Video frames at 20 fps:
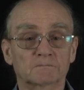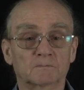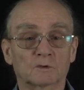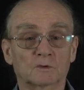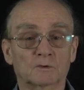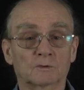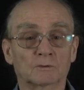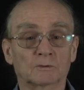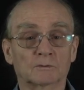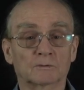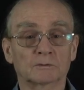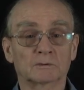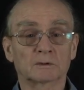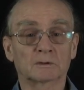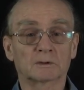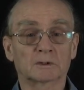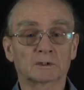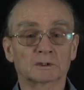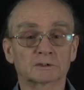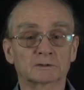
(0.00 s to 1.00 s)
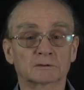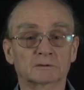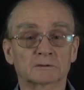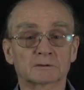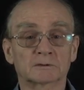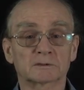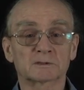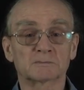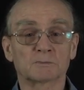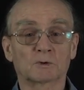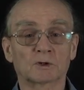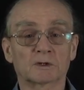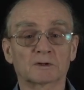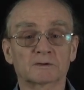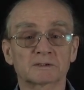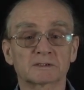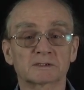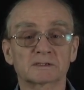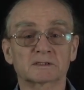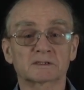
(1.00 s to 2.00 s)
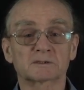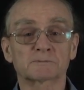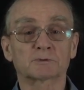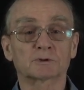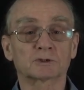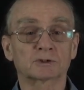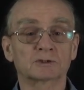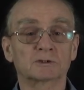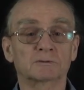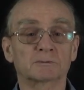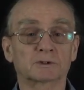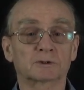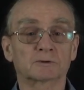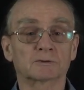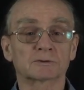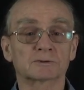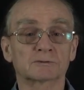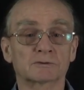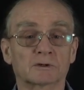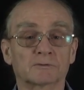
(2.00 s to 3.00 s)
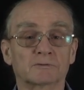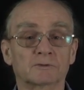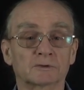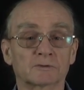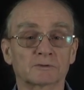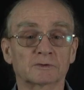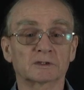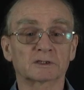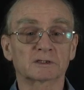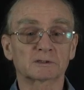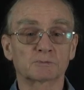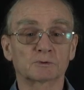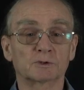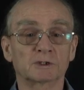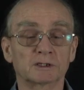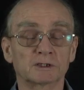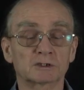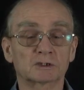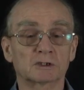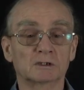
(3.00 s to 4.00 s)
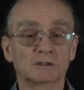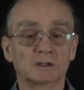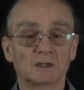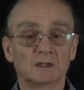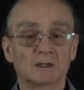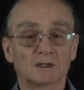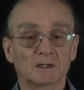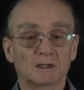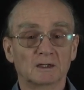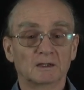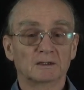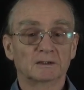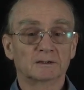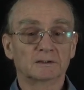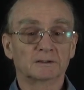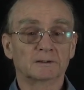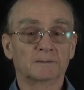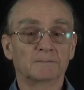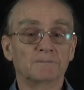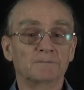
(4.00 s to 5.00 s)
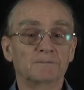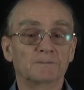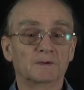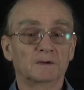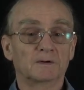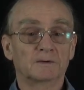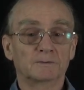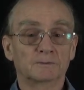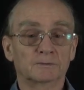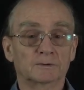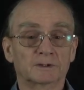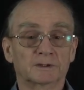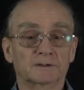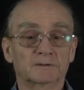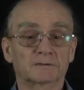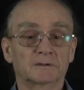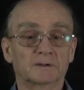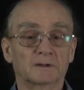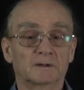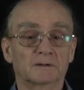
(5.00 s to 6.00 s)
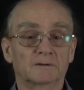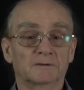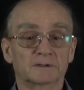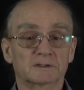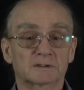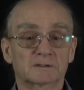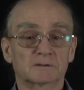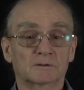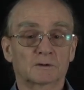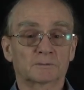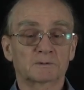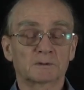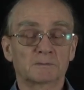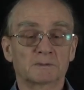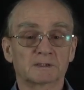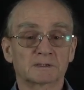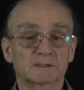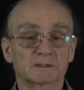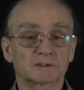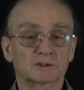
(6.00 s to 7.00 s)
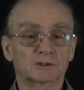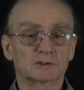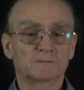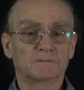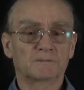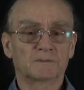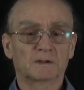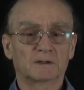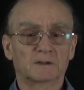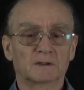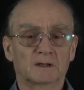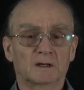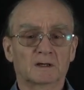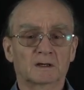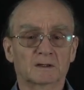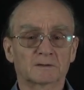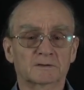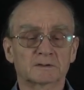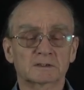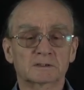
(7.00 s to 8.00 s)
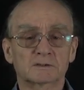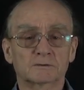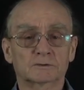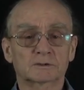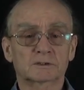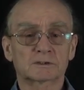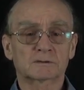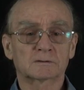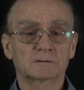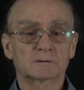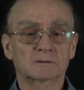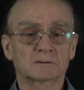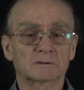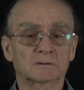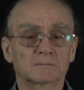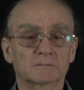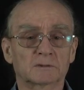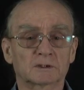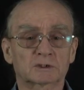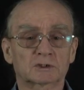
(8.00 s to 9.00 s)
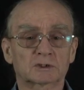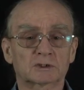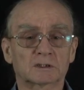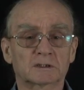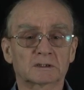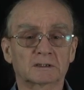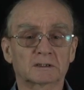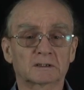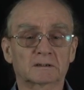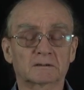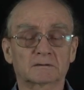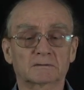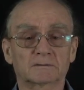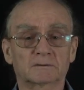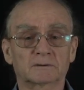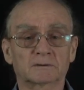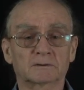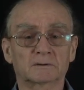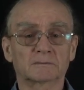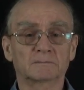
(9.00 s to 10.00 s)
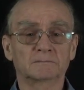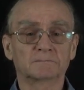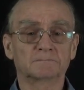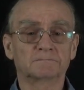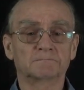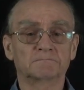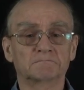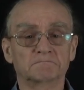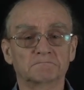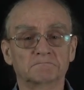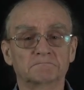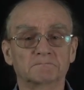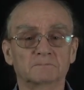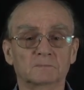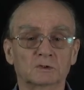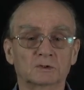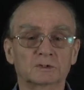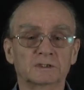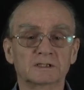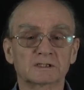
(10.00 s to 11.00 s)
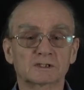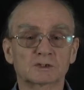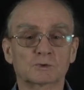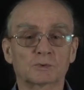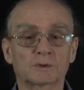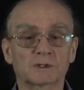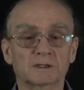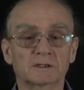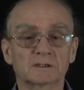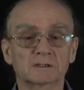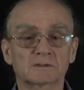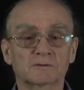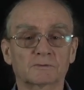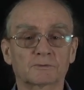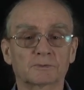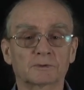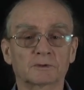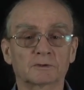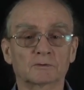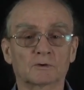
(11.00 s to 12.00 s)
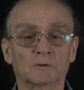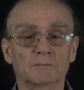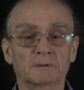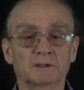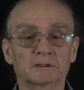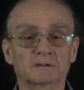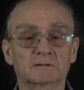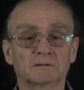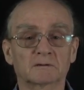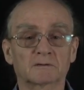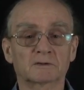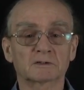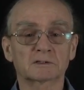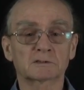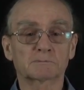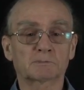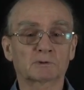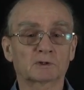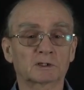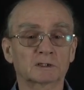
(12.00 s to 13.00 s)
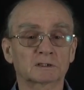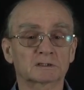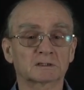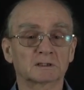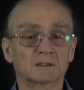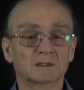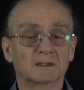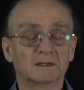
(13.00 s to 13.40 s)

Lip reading: So the smaller this expression, because you have here the exponential, you get this optimization. This looks much like least squares if we omit this part.